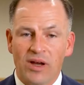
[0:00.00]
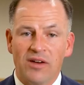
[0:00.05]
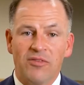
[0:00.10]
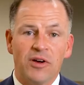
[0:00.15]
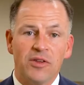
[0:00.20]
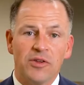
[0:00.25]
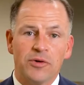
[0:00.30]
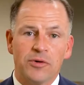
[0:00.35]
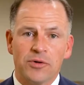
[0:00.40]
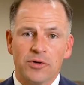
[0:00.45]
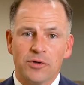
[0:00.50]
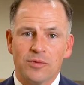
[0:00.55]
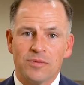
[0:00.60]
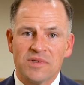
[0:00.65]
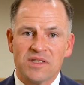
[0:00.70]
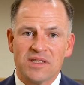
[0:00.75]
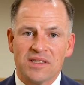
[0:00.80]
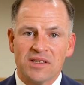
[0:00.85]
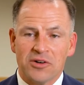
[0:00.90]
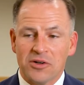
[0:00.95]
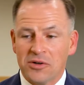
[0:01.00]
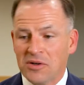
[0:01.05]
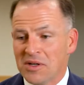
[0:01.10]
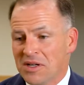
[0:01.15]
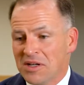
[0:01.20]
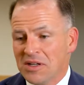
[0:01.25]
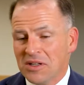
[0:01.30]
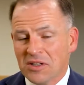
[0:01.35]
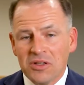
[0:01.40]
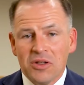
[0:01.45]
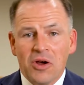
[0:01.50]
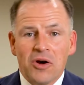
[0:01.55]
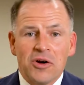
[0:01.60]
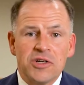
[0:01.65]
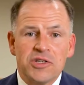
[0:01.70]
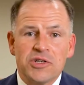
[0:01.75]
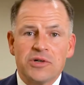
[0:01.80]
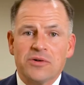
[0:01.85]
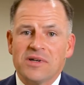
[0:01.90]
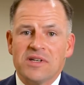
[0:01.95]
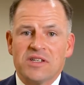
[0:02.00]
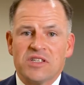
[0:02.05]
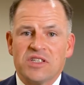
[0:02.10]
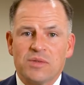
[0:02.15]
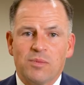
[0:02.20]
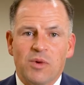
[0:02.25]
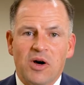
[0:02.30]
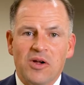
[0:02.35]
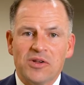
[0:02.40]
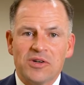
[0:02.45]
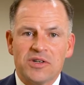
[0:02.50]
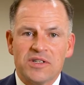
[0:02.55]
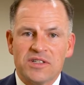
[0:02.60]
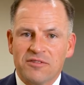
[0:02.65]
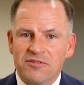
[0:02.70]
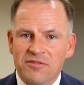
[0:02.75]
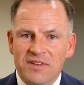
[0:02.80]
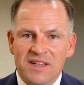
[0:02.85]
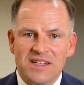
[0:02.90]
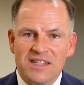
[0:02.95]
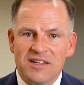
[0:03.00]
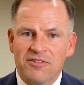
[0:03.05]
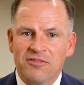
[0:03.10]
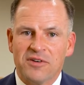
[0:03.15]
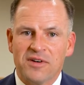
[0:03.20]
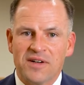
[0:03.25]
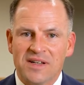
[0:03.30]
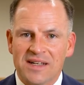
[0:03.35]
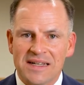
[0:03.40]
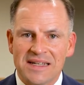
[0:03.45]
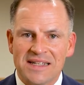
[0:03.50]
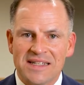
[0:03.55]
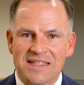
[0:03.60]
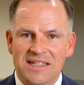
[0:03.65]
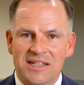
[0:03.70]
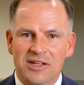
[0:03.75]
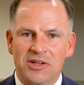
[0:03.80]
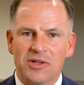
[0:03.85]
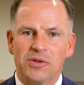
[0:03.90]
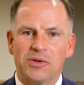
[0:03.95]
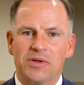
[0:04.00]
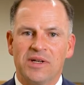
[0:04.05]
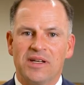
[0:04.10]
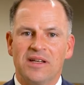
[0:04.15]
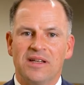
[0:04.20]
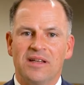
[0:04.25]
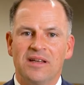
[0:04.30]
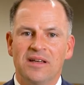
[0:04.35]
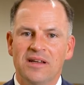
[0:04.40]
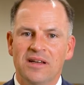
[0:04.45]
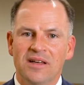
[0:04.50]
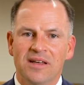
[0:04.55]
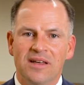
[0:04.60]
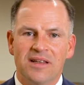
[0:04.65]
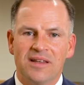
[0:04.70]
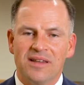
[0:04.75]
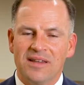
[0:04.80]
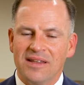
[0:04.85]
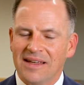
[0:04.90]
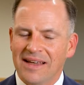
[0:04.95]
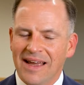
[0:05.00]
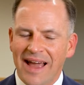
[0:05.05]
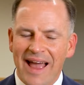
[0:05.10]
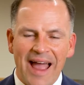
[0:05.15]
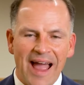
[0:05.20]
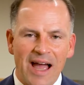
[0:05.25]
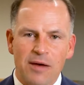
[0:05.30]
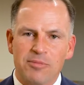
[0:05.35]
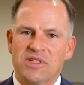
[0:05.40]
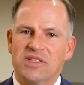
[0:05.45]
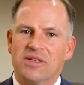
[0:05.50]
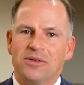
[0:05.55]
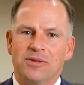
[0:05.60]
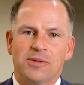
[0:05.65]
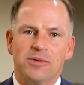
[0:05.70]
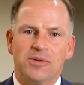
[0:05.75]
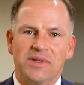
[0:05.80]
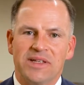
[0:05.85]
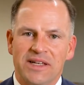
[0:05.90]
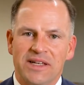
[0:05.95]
have other rooms that are larger and smaller to fit different needs, including the absolutely